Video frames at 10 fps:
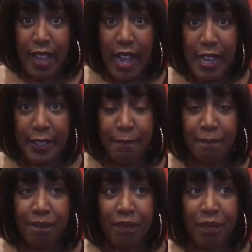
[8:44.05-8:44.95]

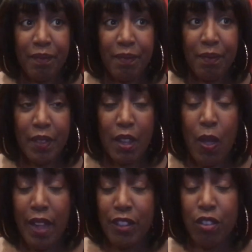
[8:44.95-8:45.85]
Um, you
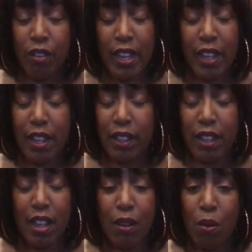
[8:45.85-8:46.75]
have to drink a
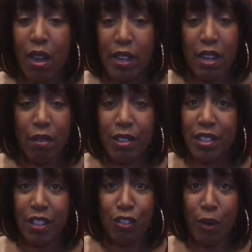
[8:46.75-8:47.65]
lot of water, which
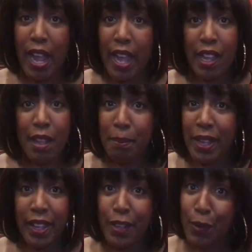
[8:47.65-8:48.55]
is a drag,
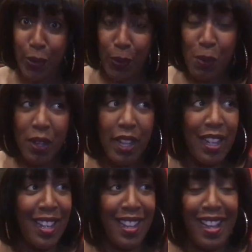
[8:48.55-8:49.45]
but you do.
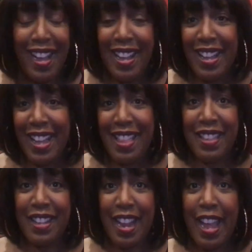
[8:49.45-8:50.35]
Uh, and
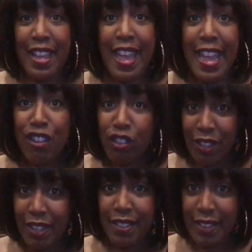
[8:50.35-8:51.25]
then I
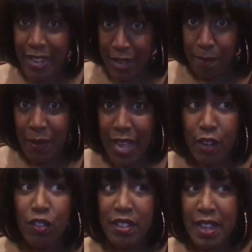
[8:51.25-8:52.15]
occasionally steam. I
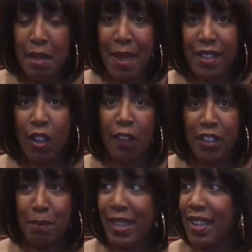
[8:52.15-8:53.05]
don't steam as
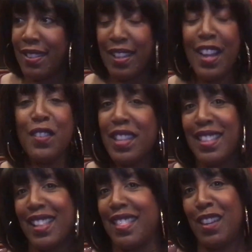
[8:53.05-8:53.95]
often because here's the
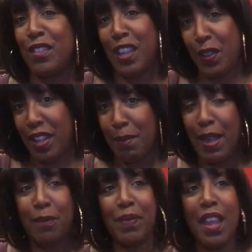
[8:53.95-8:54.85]
thing that they don't tell you a lot
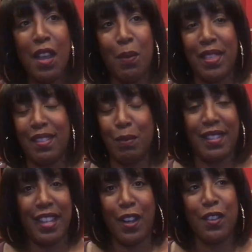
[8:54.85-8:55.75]
about with with
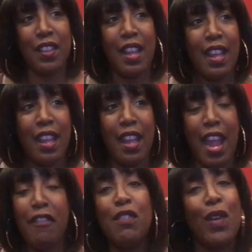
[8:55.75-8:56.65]
singers.
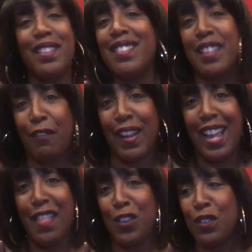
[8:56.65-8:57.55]
Every voice is different,
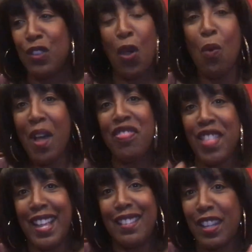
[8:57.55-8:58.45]
and there's no one
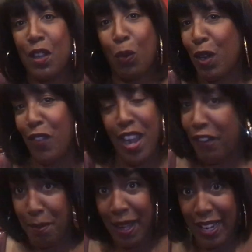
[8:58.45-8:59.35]
thing that's going to work for
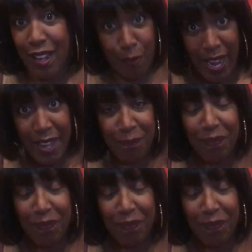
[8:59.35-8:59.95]
everybody, right?